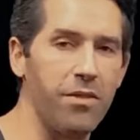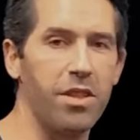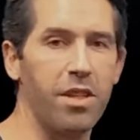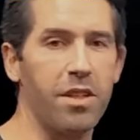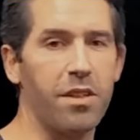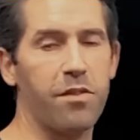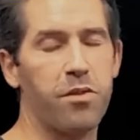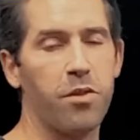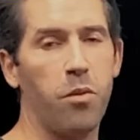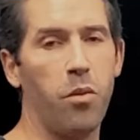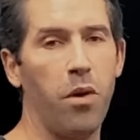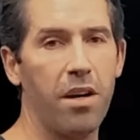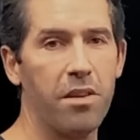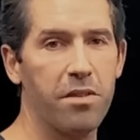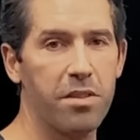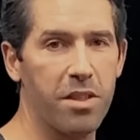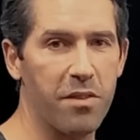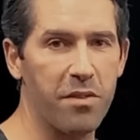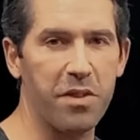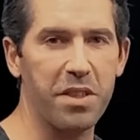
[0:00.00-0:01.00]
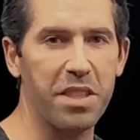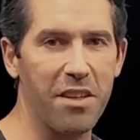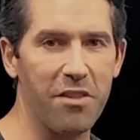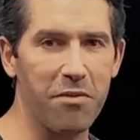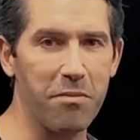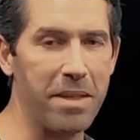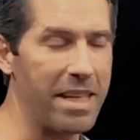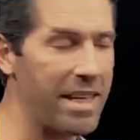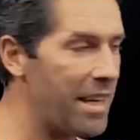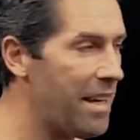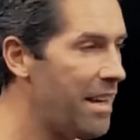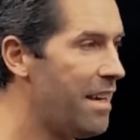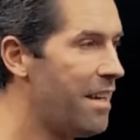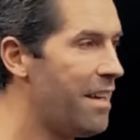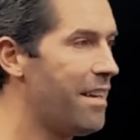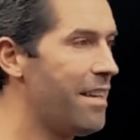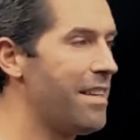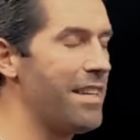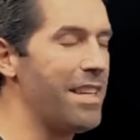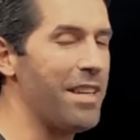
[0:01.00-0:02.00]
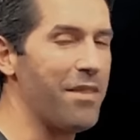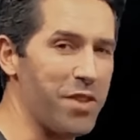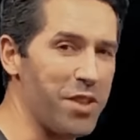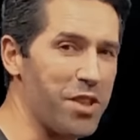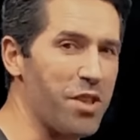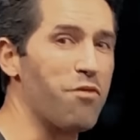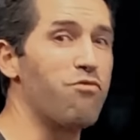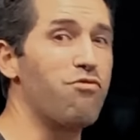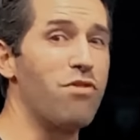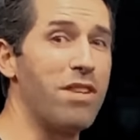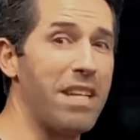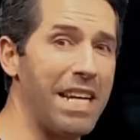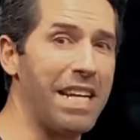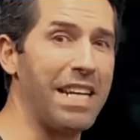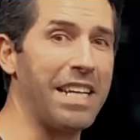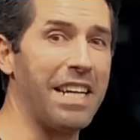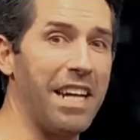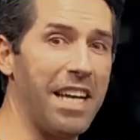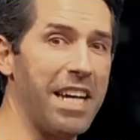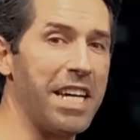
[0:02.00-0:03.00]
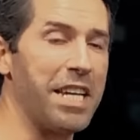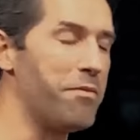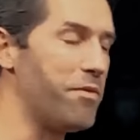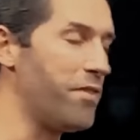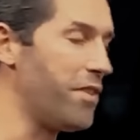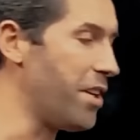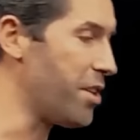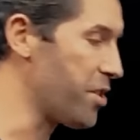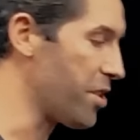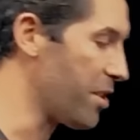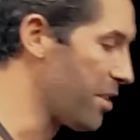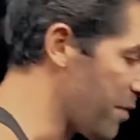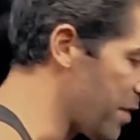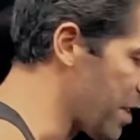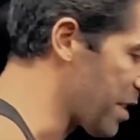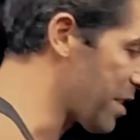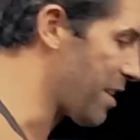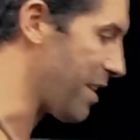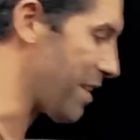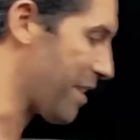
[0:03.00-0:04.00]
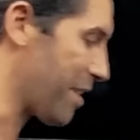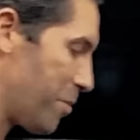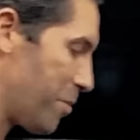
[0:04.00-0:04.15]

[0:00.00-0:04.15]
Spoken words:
done it for a while, so forgive me if it's a really lame version of this kick.